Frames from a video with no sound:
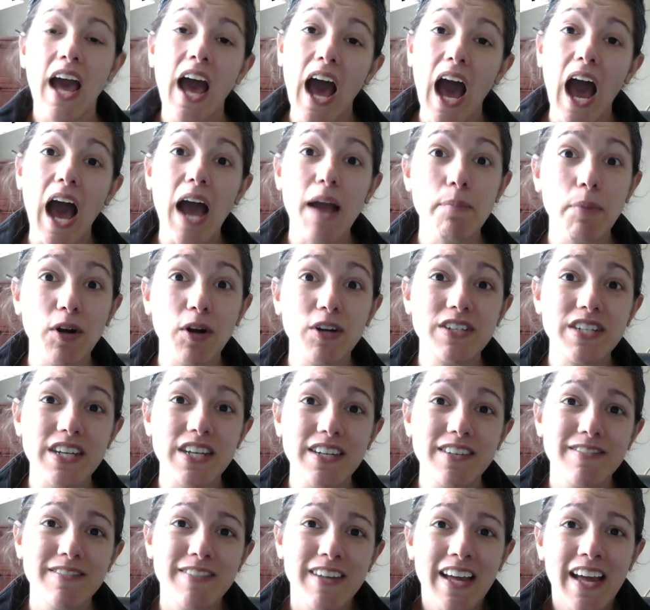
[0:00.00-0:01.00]
I burnt
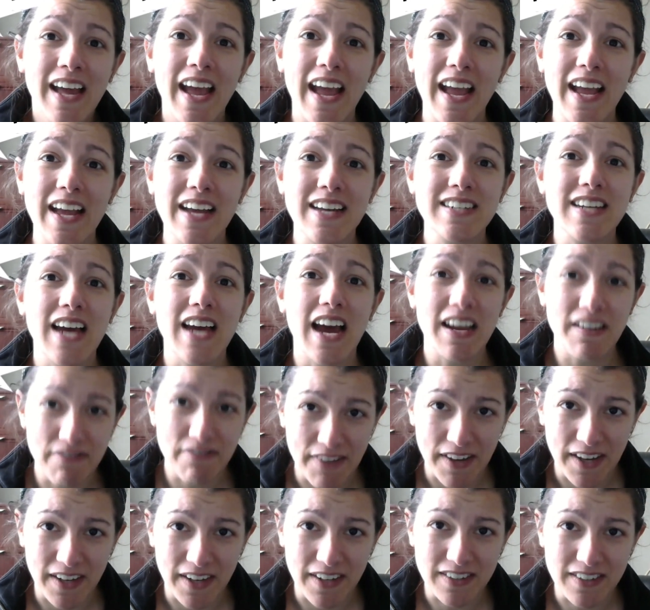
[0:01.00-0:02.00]
it and I
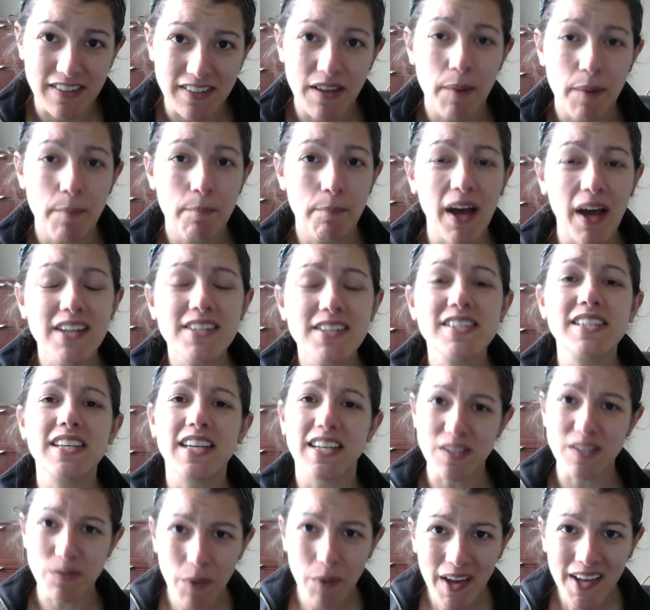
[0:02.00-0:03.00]
failed. But
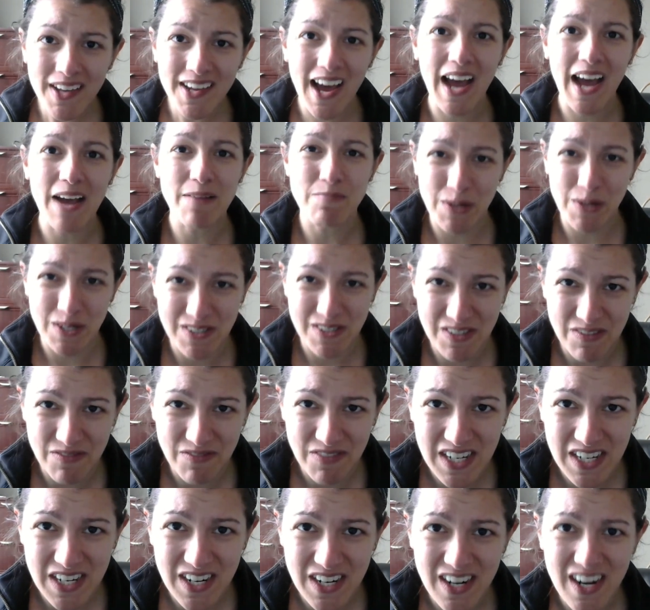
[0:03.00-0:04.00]
guess what? I
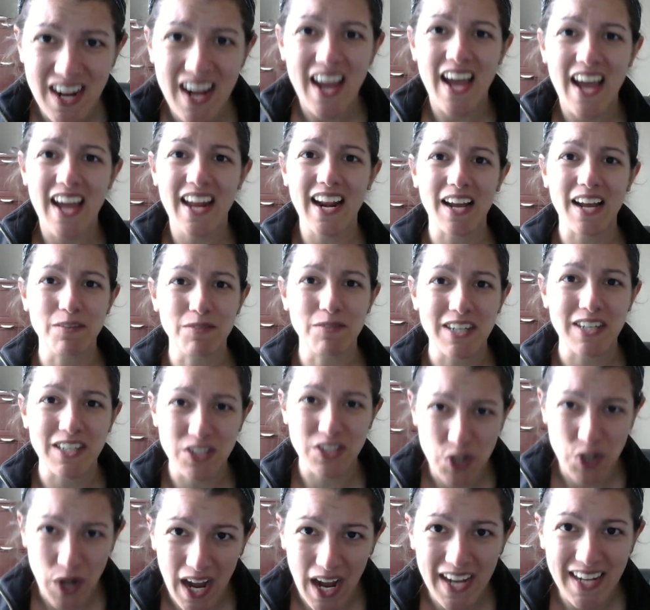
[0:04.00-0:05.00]
persevere and I'm going to
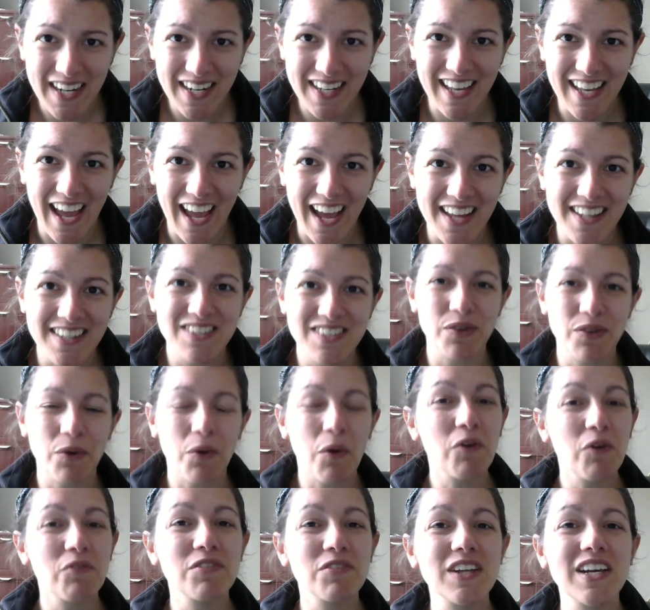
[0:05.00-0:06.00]
try it again. So
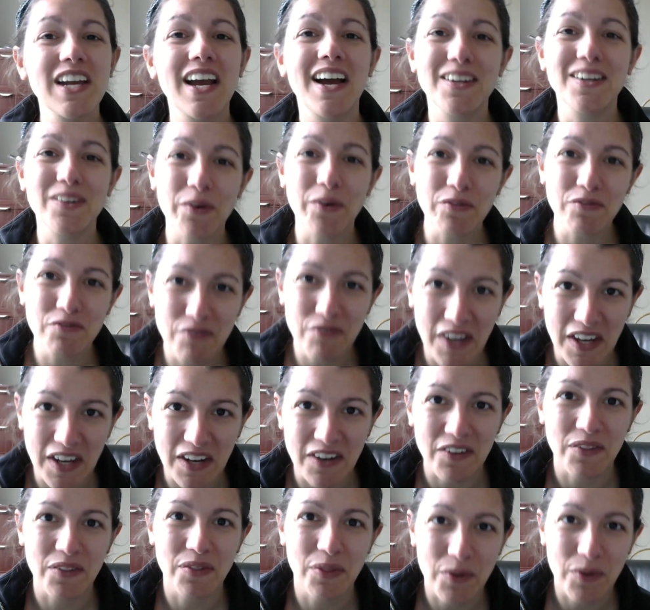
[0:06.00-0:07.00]
hopefully I don't
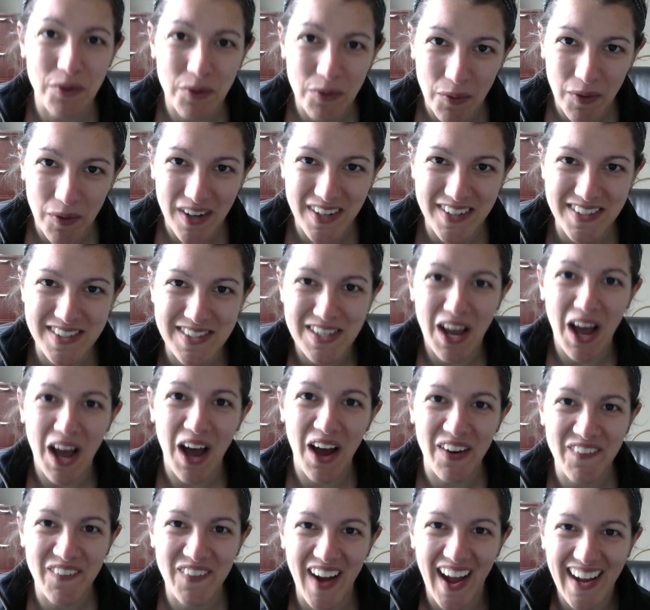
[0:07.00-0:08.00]
fail the course.
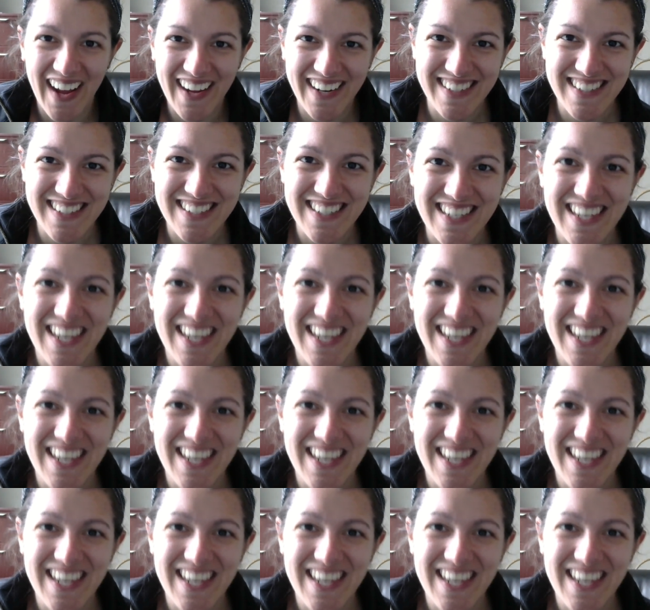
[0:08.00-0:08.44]
All right.